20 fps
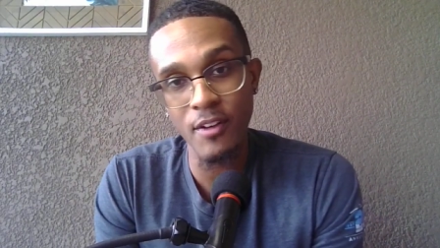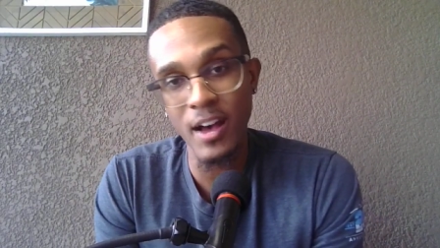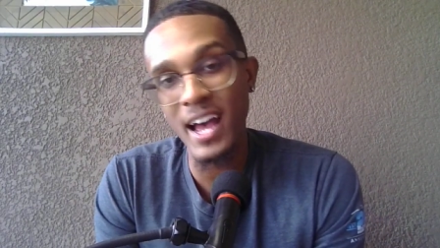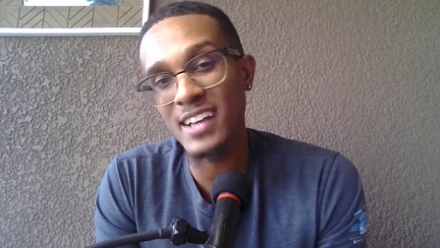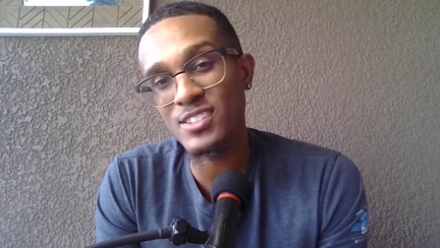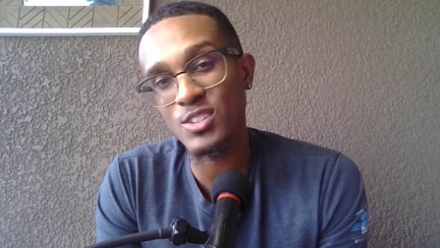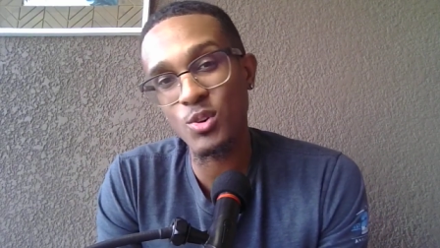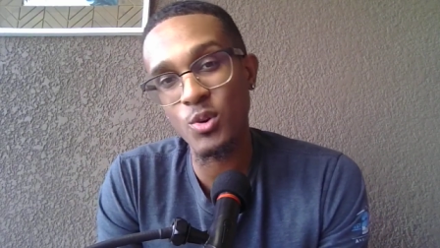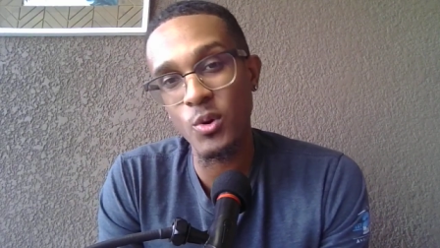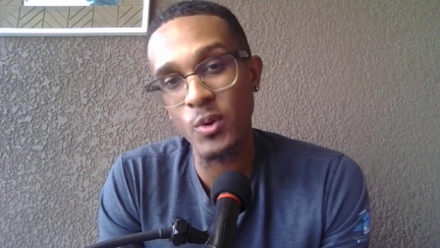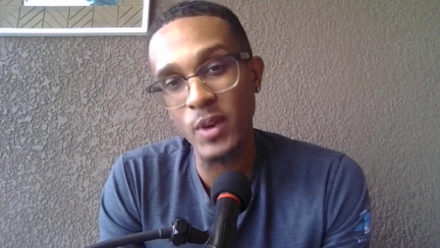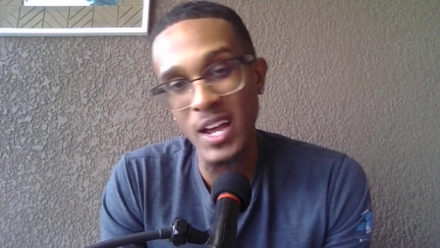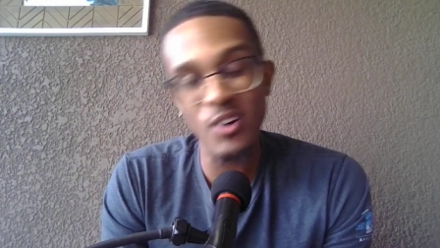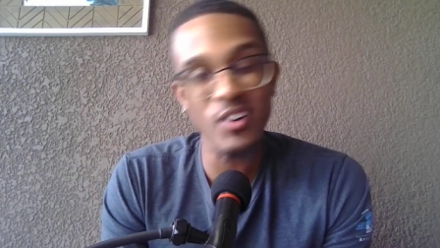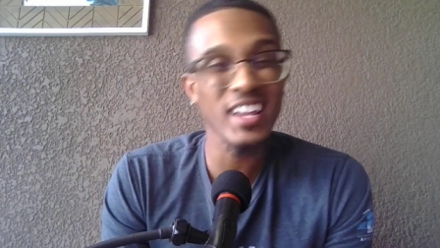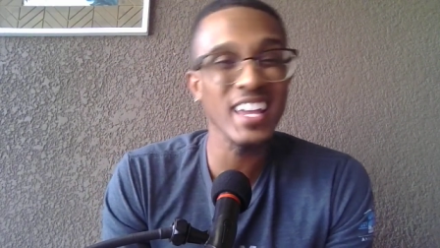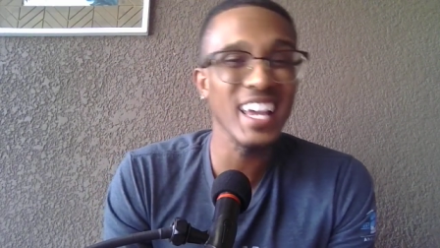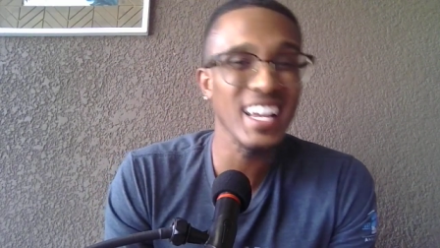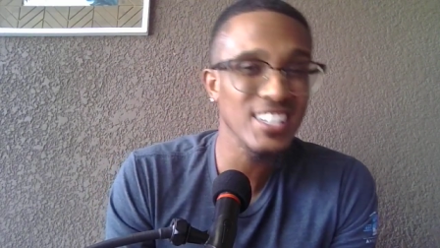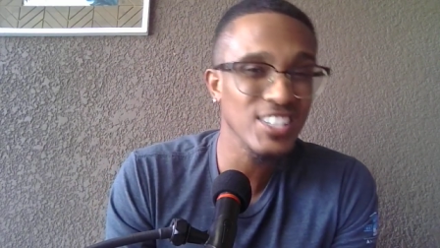ISO Goat
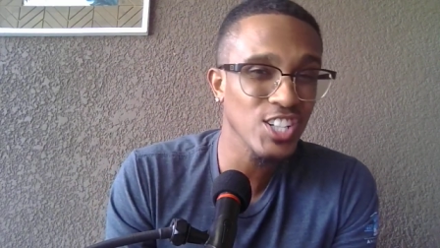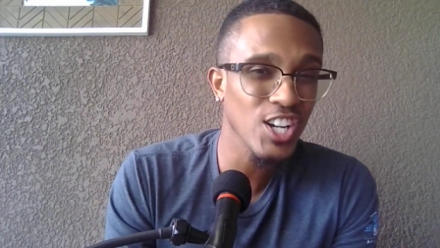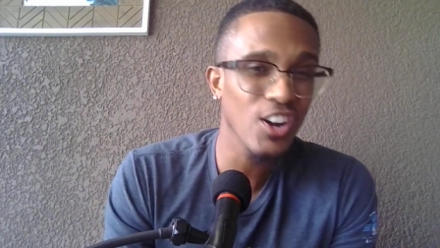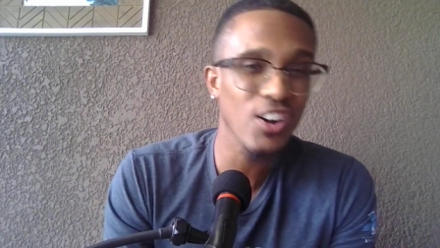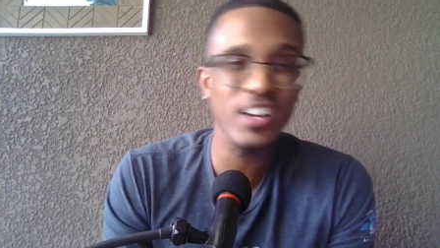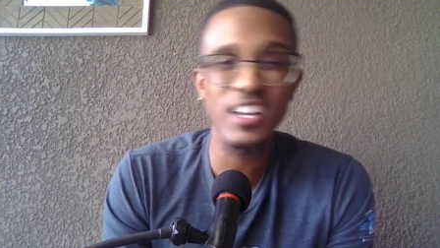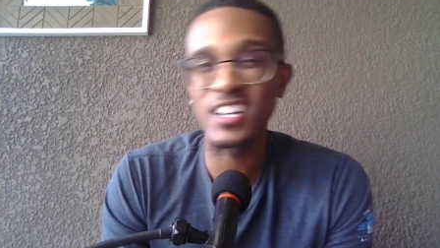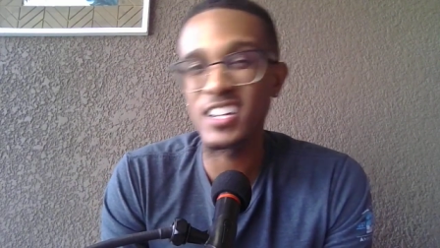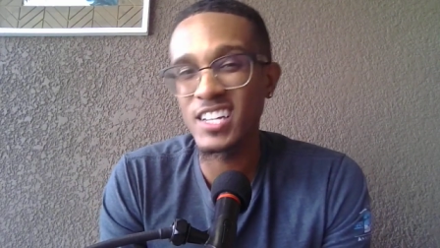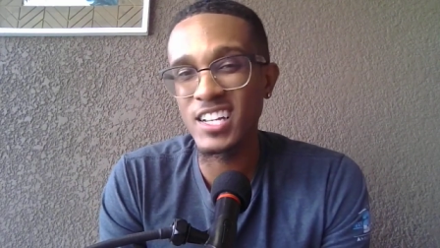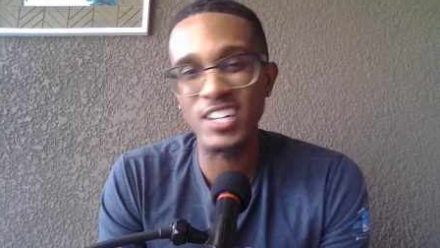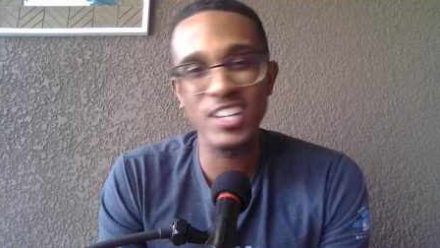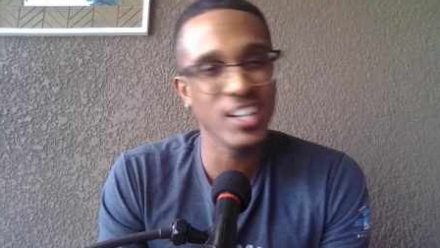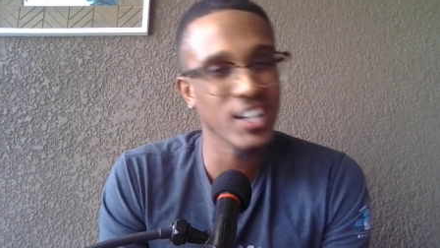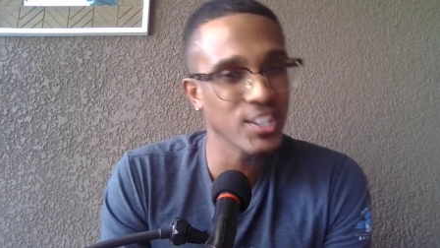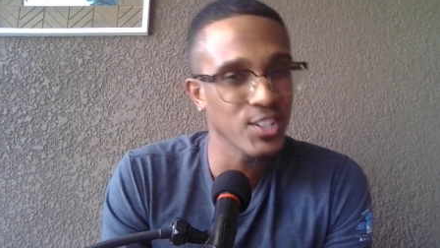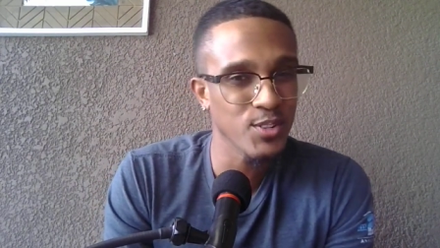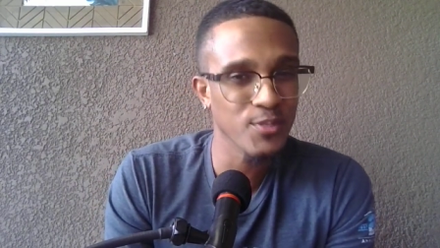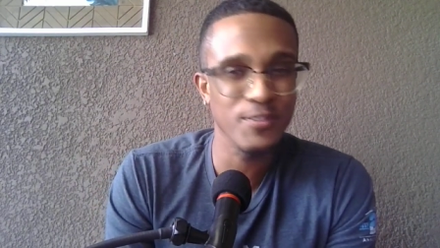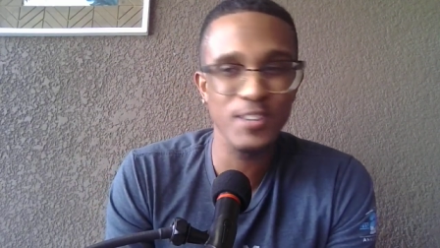out. Catch y'all in
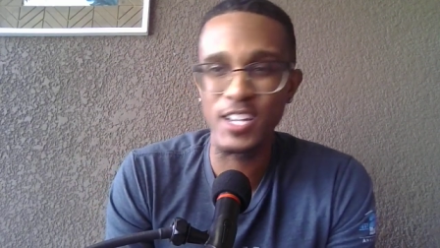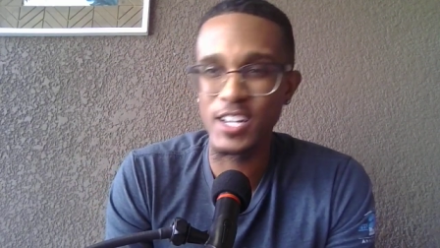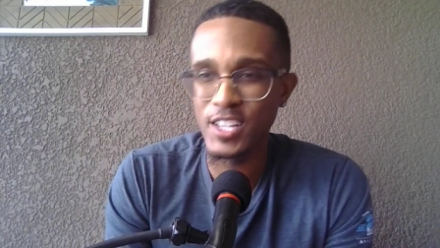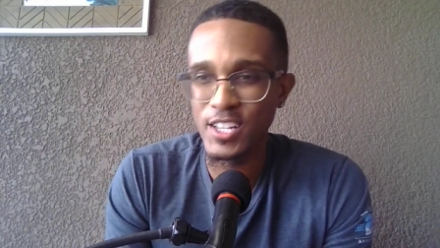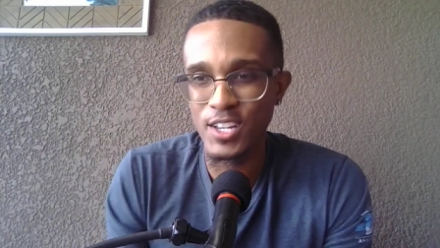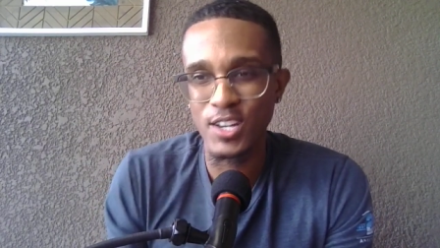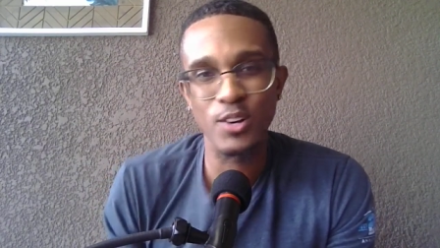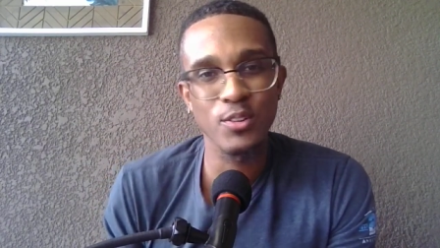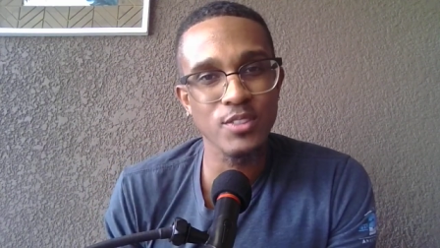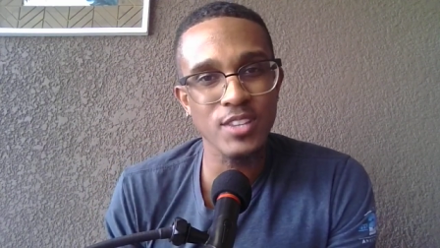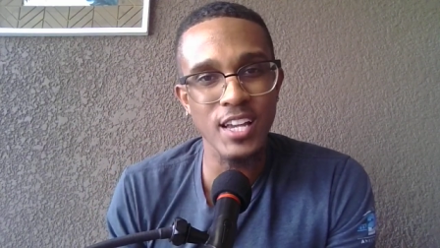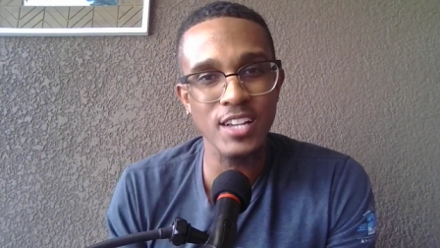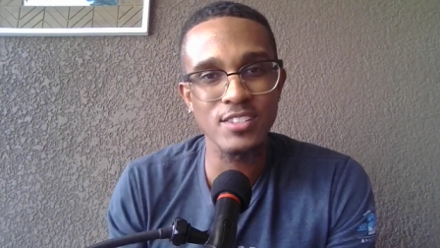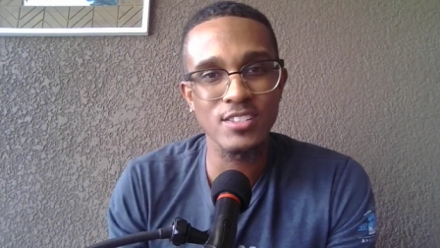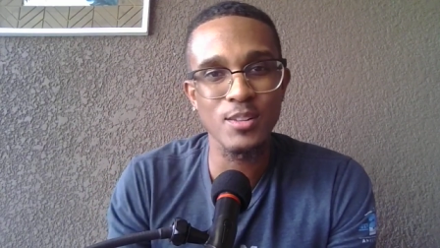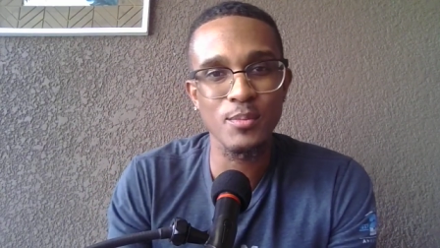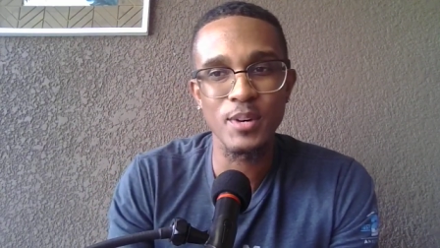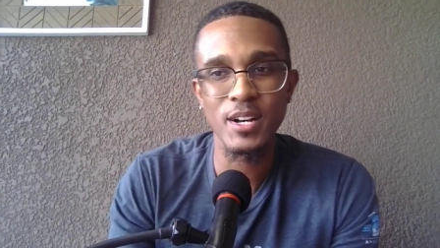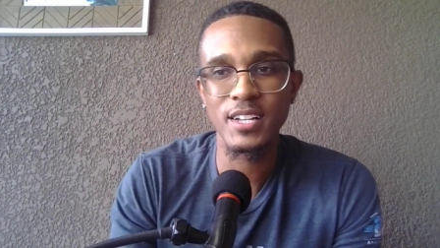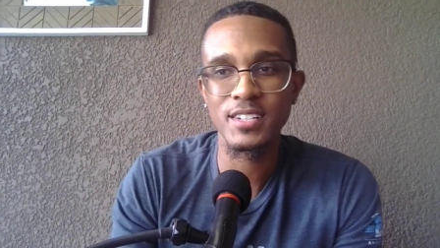another video. Thanks
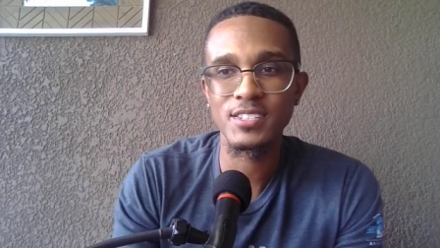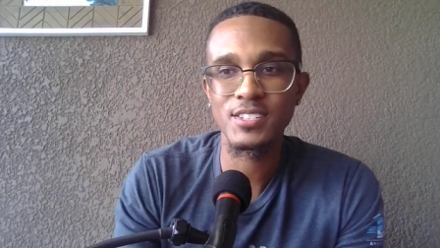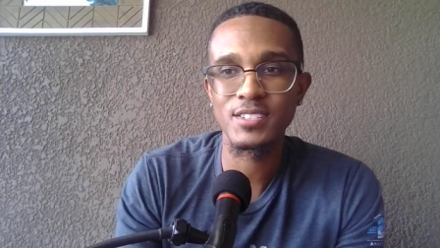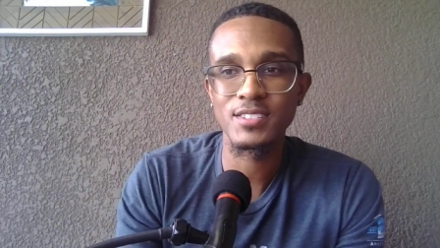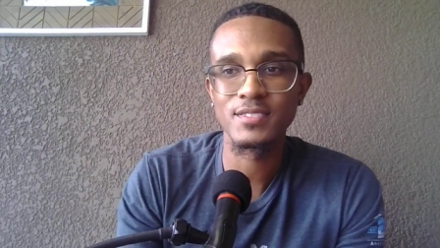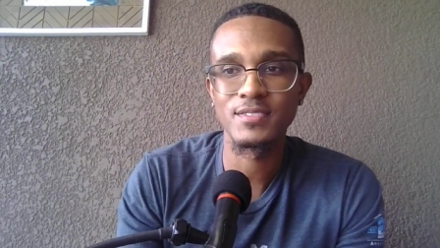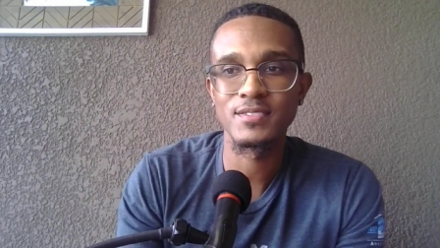so much.